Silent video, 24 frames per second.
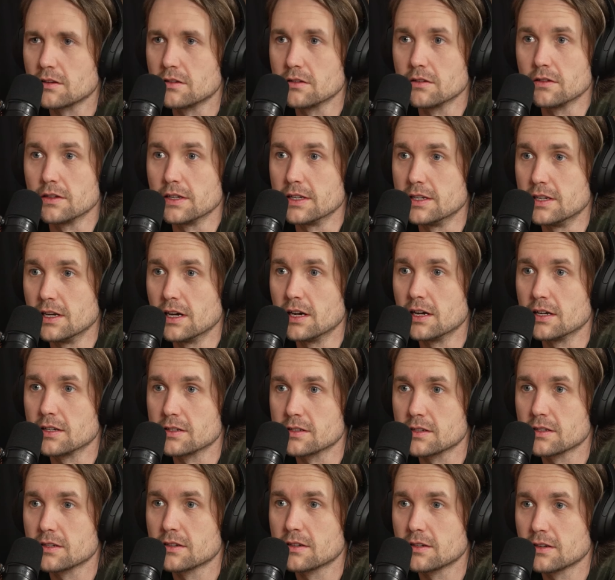and dude, smokes
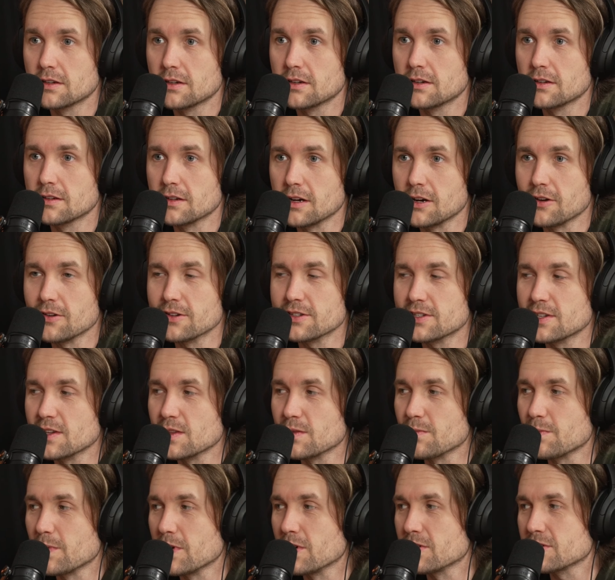nonstop. I always see
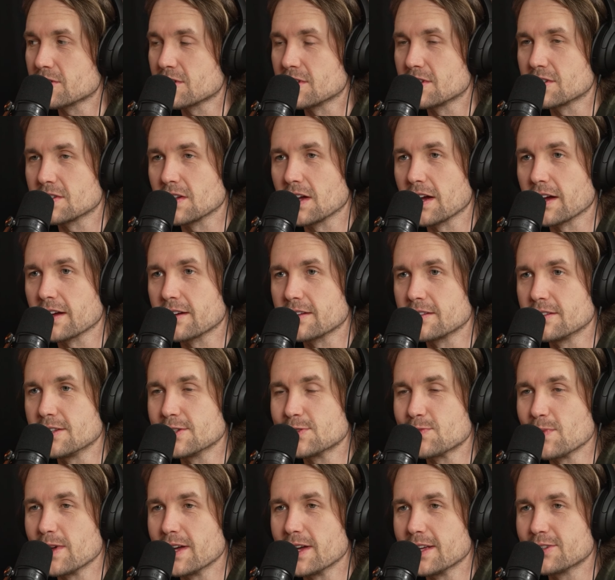the post. It's like,
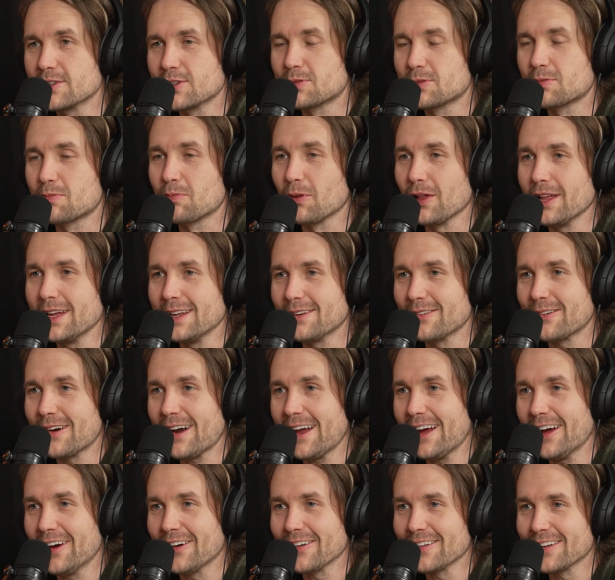this man just played
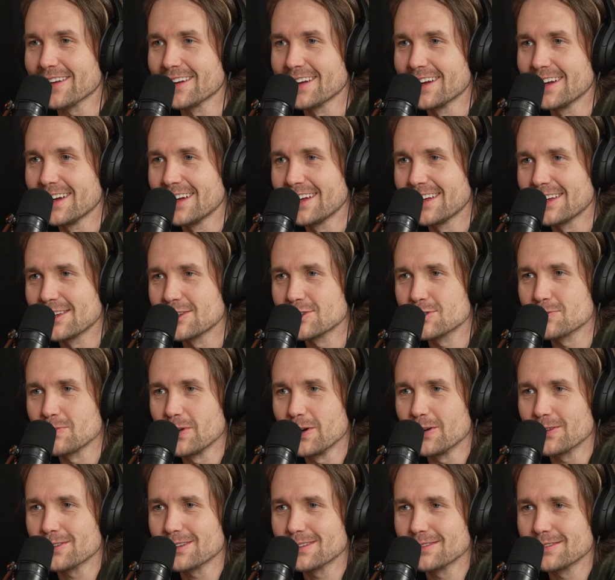around
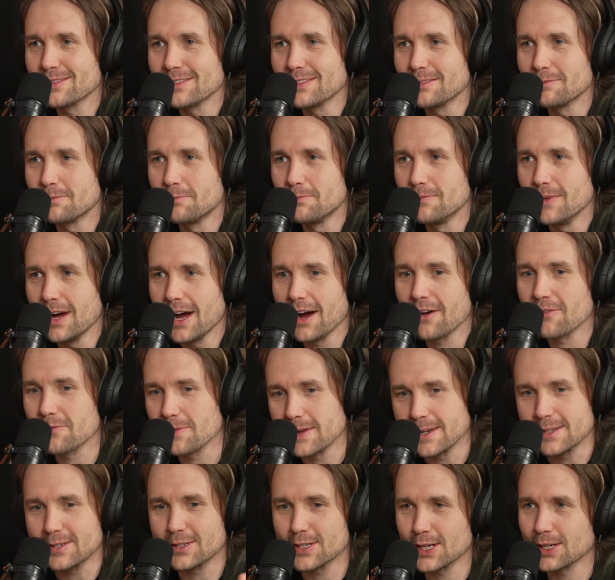smoked however
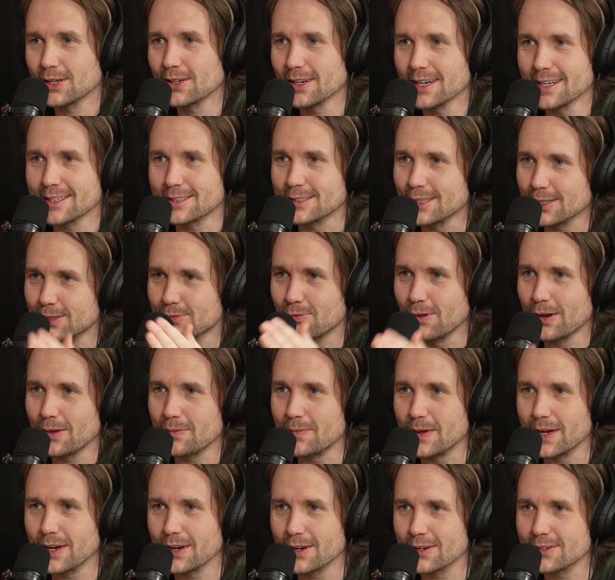many cigarettes, this many
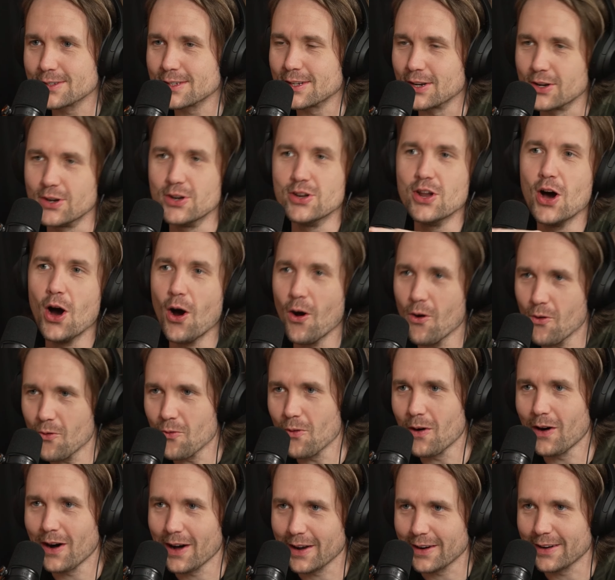beers, no
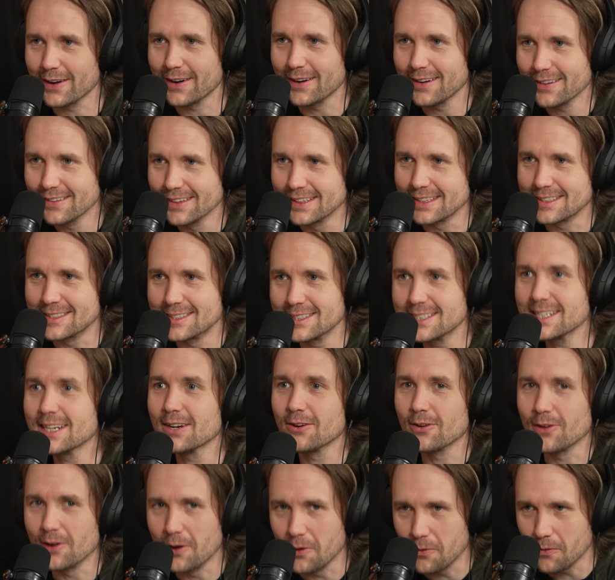water, like
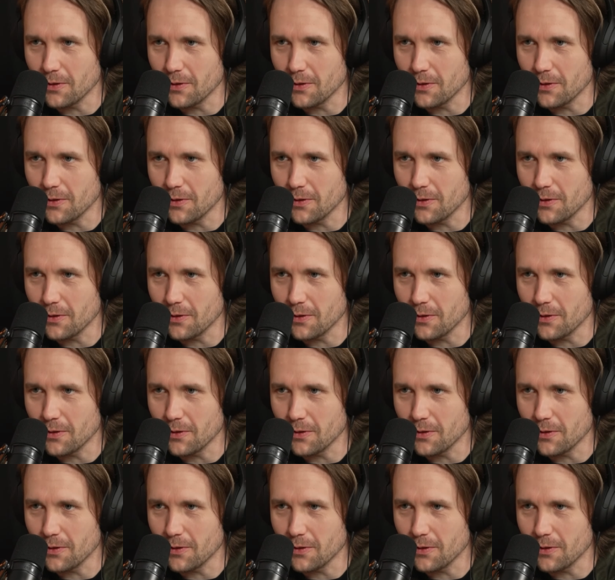zero